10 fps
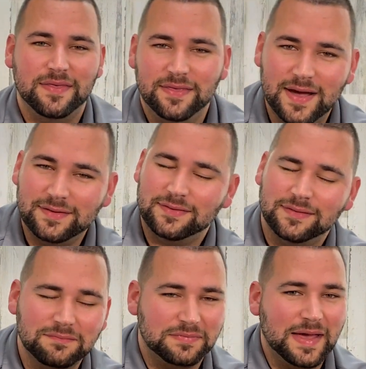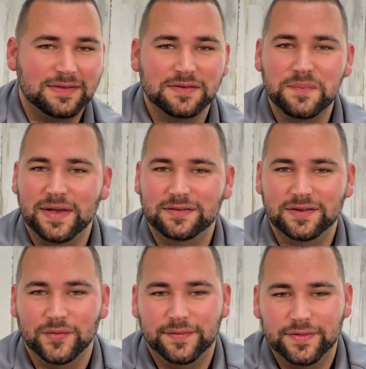That's
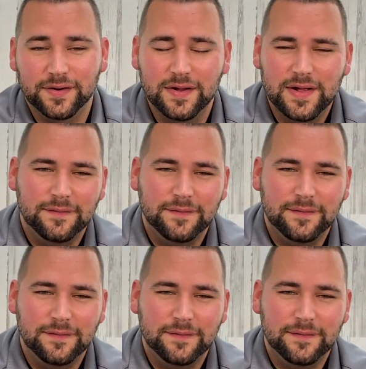amazing right there.